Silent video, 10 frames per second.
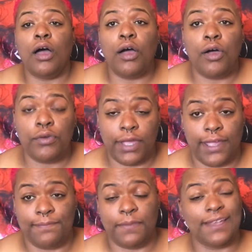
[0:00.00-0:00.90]

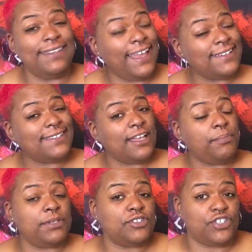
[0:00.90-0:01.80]
Okay, next
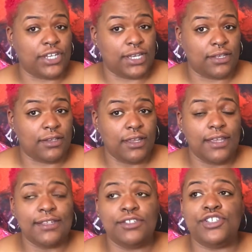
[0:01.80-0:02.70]
up is Jen.
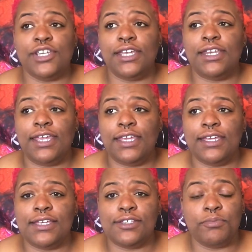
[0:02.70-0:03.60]
Jen
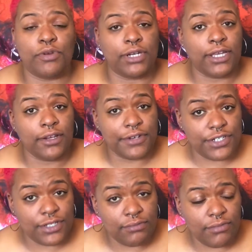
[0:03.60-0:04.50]
is a born-again
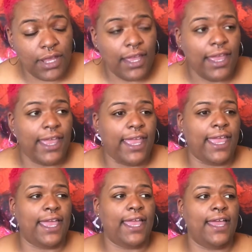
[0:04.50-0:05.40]
Christian,
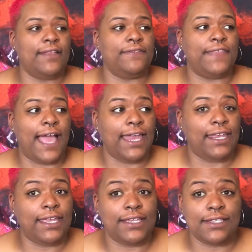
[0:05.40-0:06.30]
and that
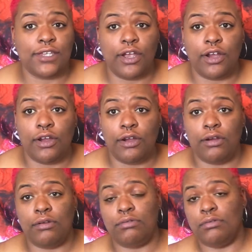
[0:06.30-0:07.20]
is
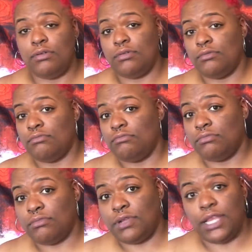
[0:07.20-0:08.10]
her
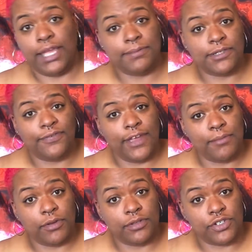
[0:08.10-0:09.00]
claim to
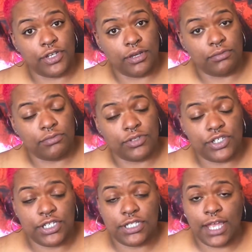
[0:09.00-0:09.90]
fame on the show.
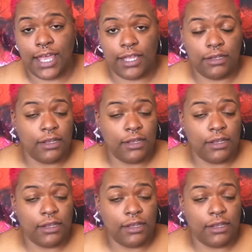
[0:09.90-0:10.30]
She's not